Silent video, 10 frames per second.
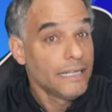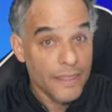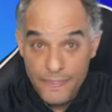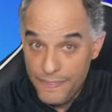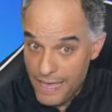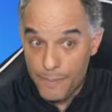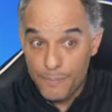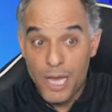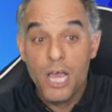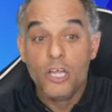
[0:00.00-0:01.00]

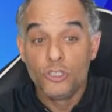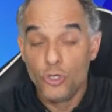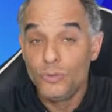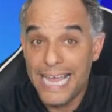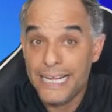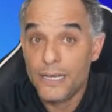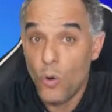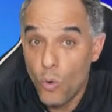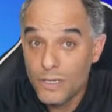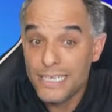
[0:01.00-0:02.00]
them to take
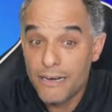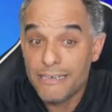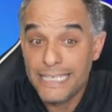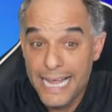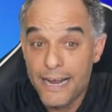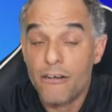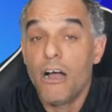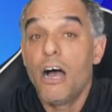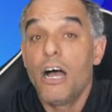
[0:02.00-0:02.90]
ordinary care